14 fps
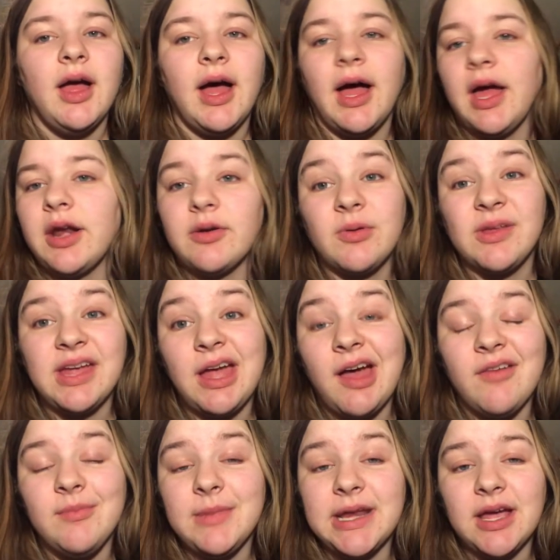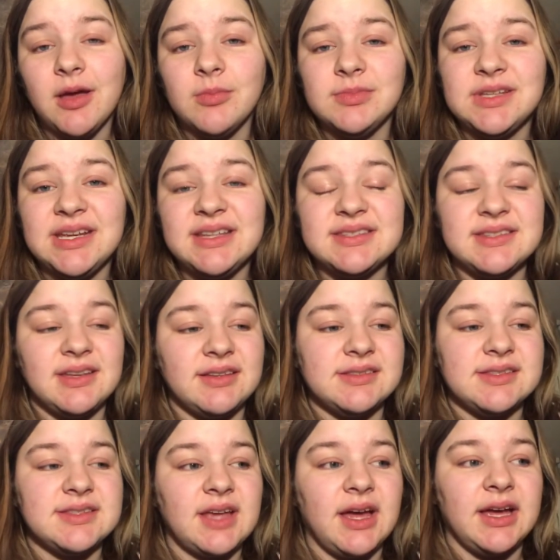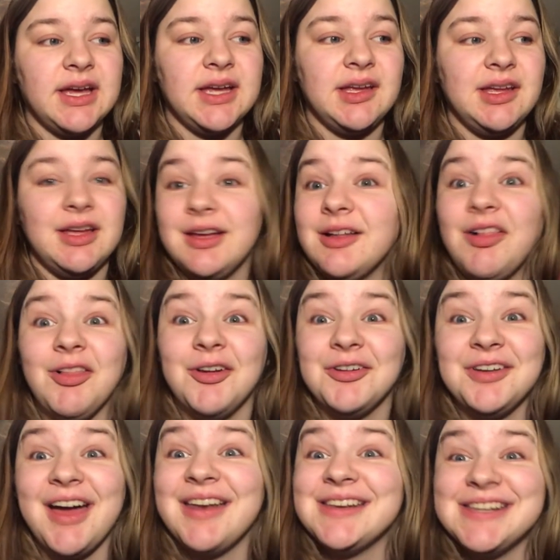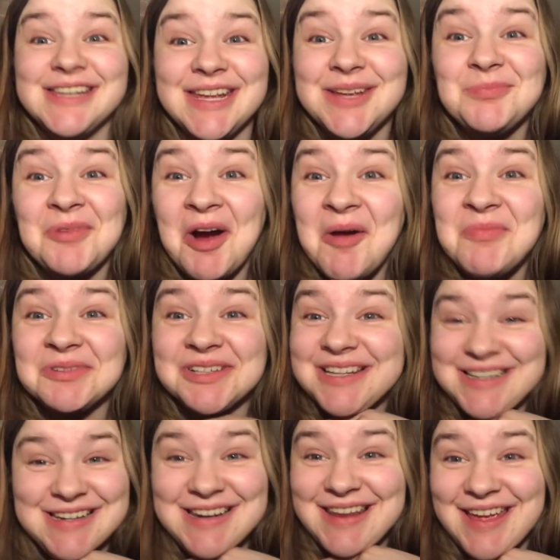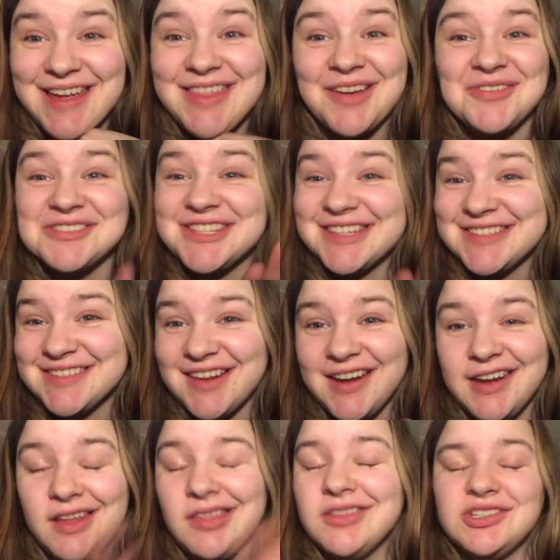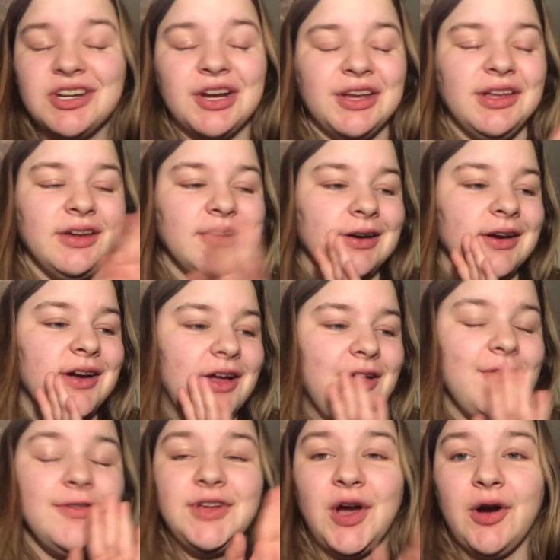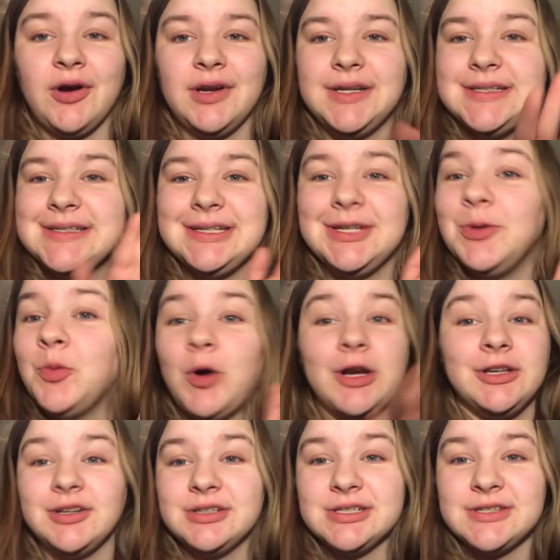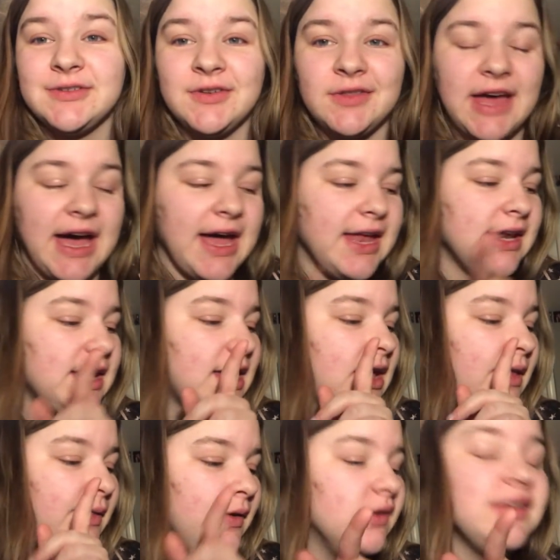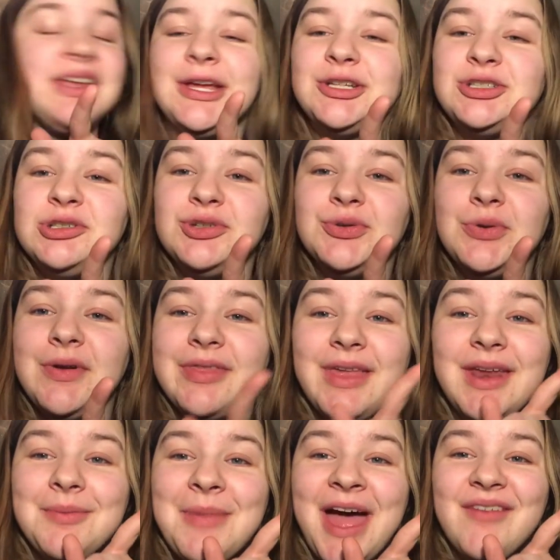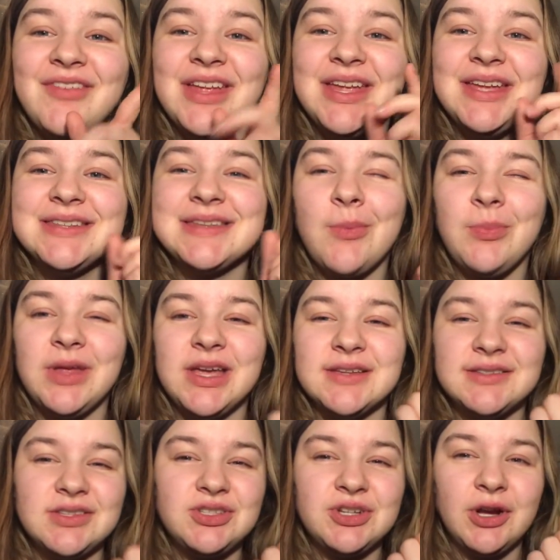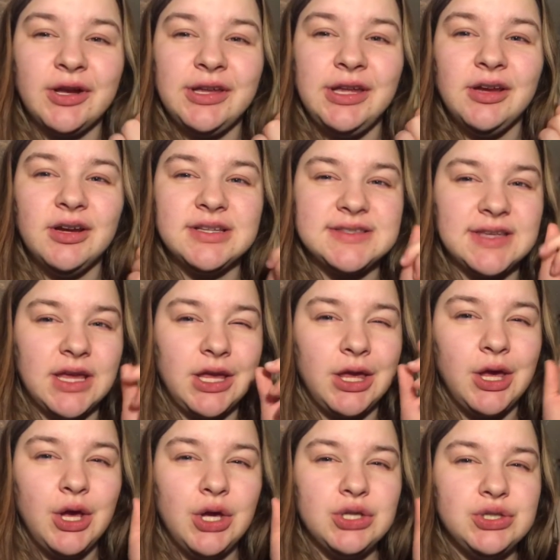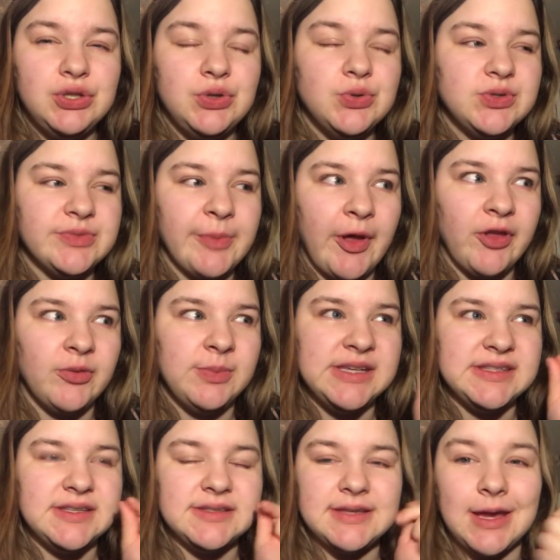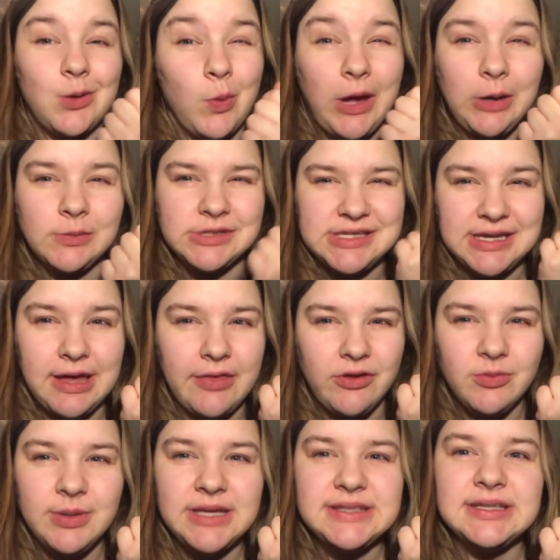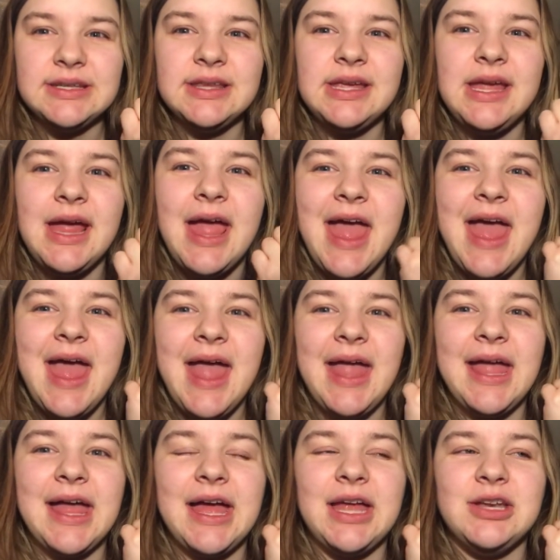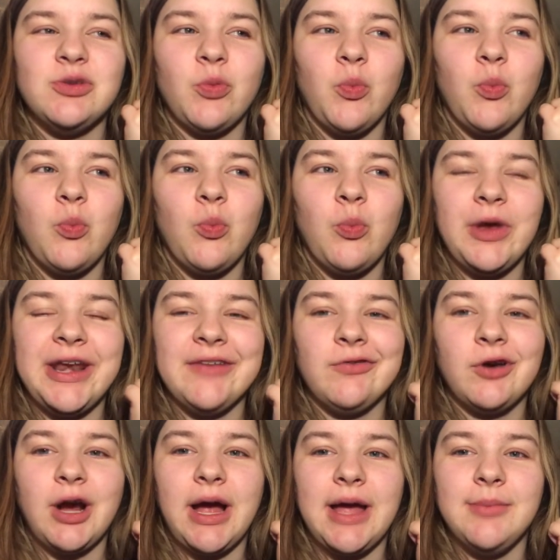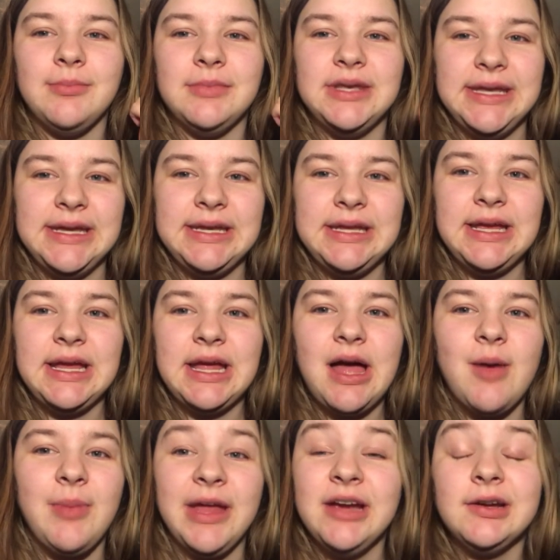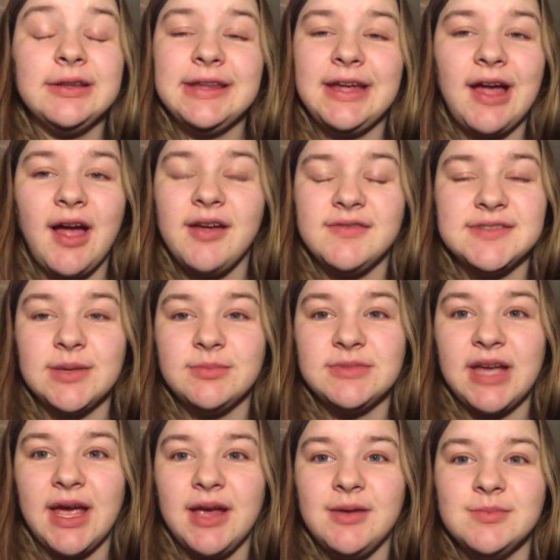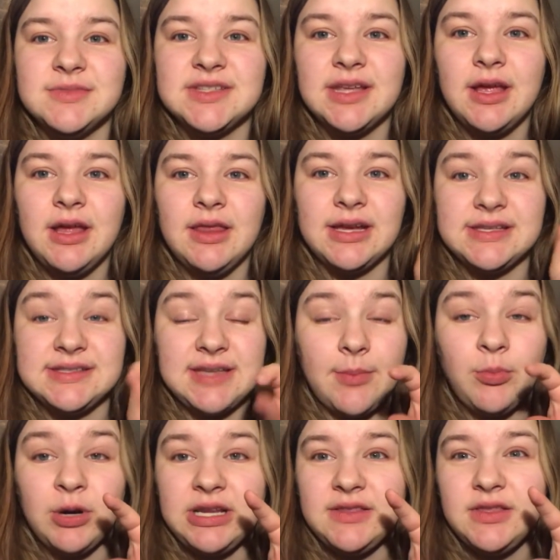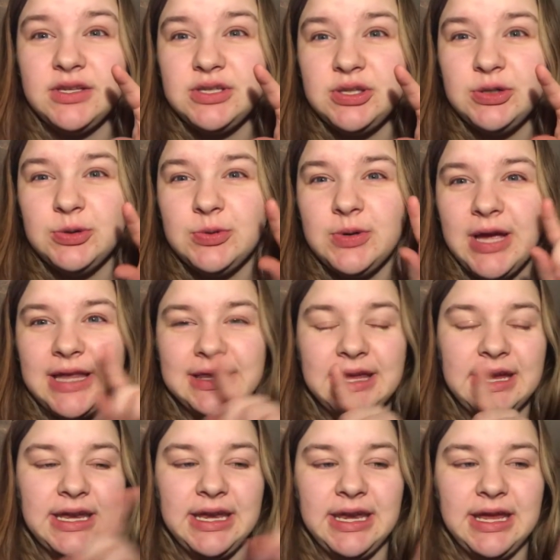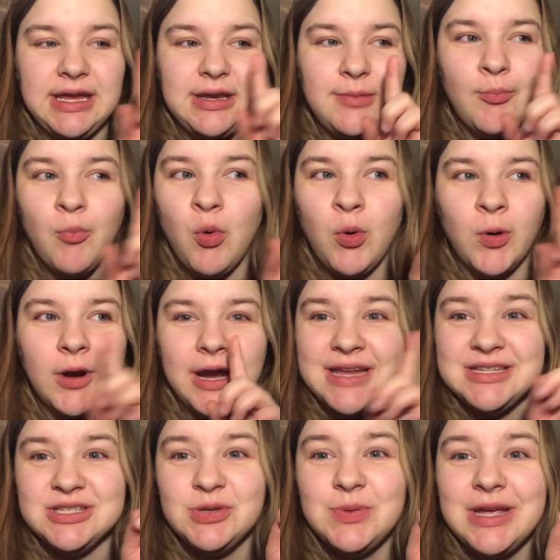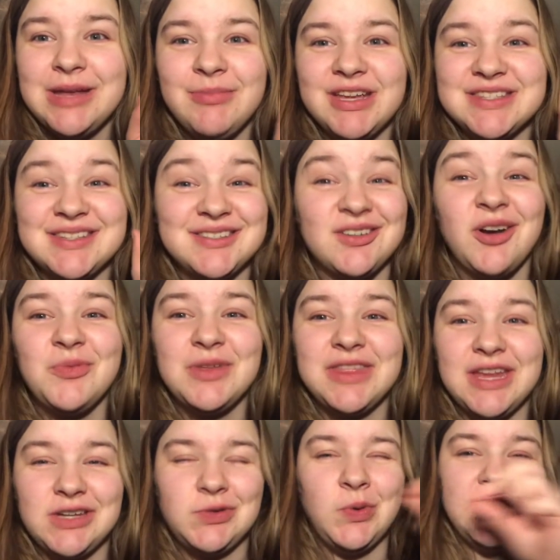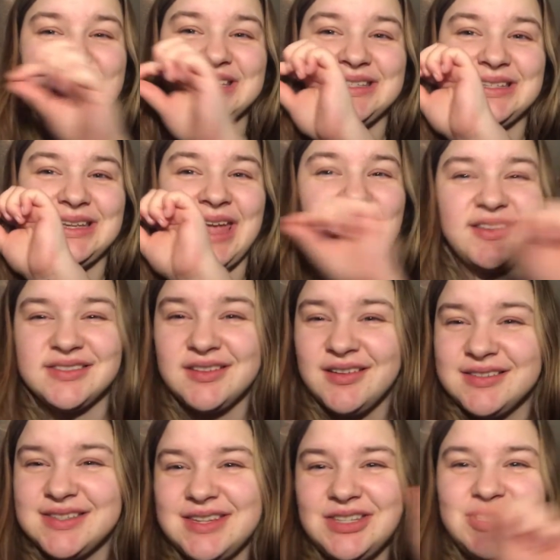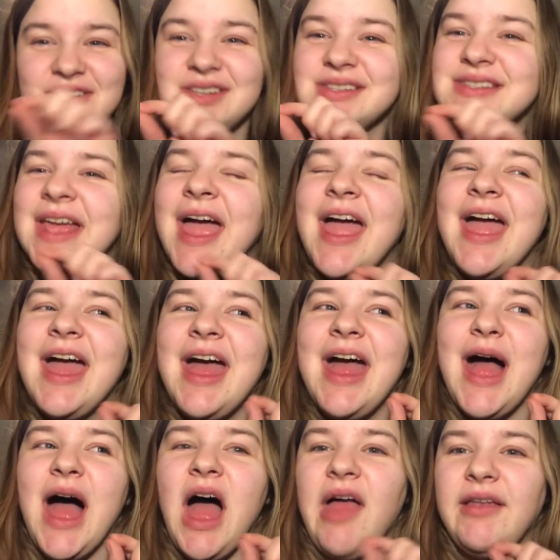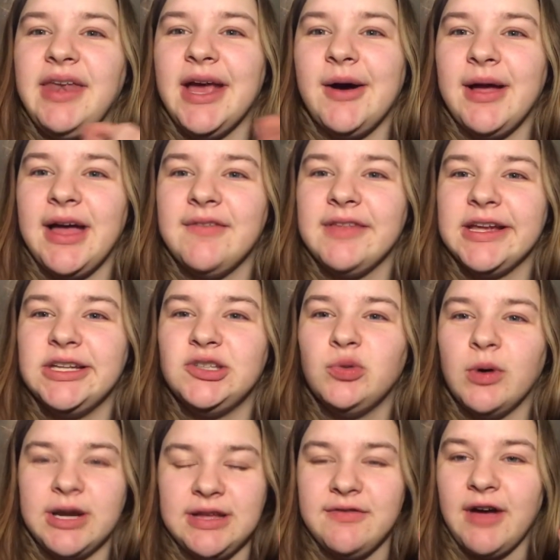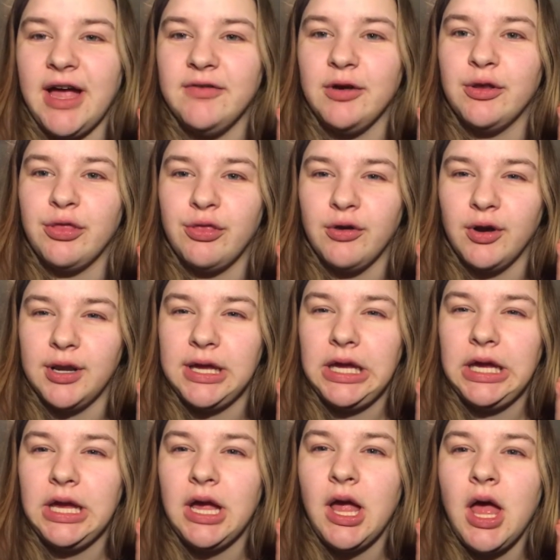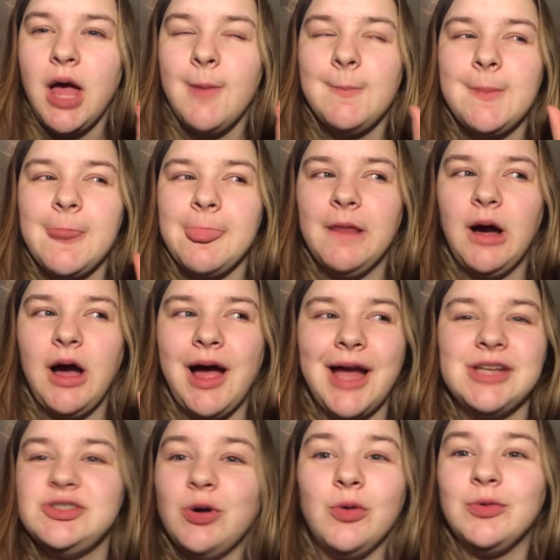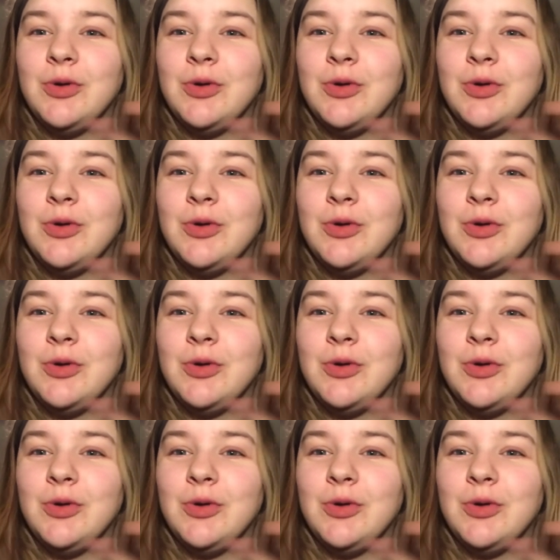I don't really have many updates since I learned how to knit properly today. That was exciting. The chunkier yarn did wonders for that. The only issue that I'm having is that because it's chunkier, it's like 2 smaller pieces like wound together basically, and whenever I'm knitting, apparently I've sometimes like separated the 2 and like knit more into it, because I started with like 20 cast on stitches and now I have like 25 or 30. I don't